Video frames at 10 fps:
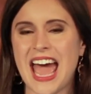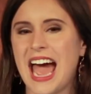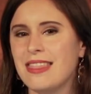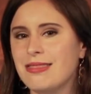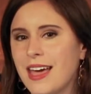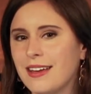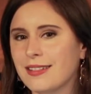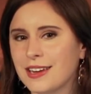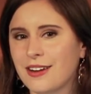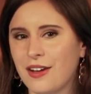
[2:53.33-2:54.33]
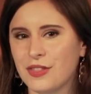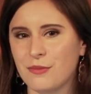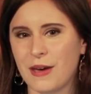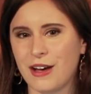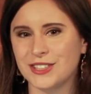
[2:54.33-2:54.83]
and then click on the
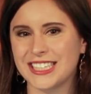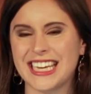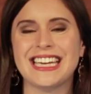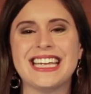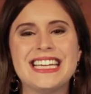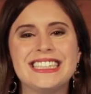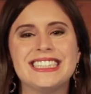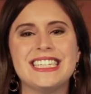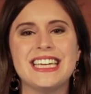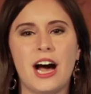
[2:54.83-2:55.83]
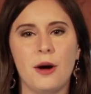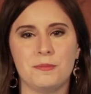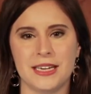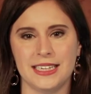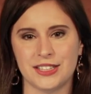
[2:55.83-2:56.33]
bell to get instant
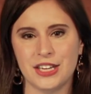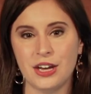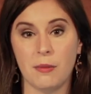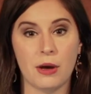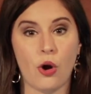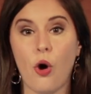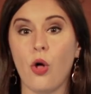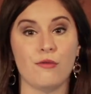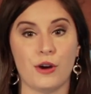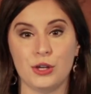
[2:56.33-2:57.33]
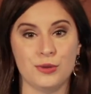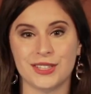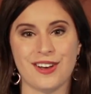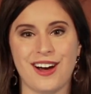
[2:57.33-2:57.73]
updates about all of our newest